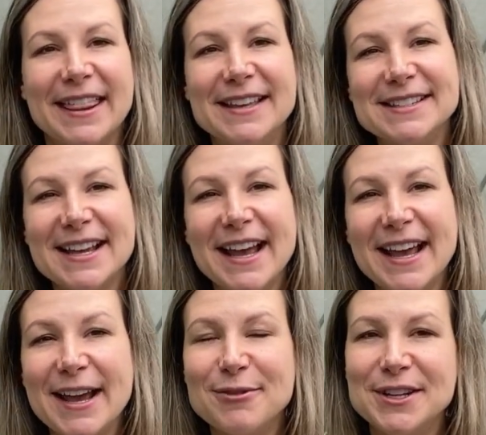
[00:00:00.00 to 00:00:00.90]
this guy
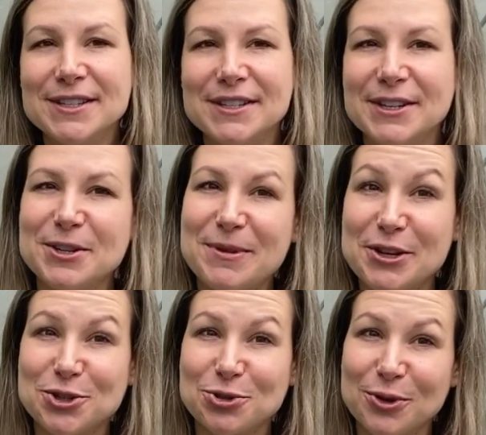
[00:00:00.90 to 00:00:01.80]
I would consider to be
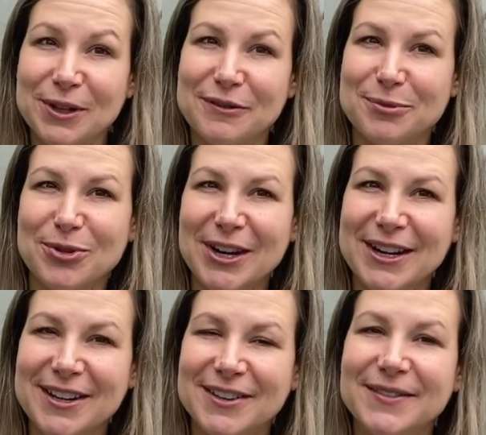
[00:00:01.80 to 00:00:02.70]
a short-lived
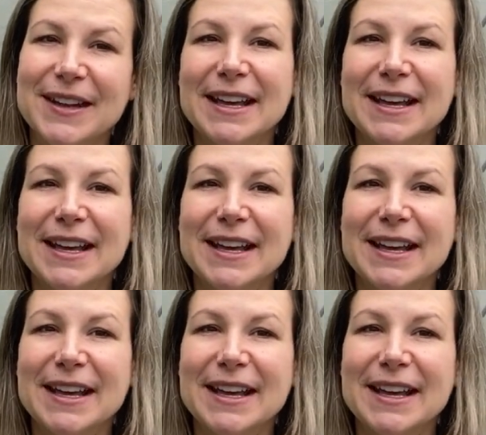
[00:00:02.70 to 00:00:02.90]
perennial.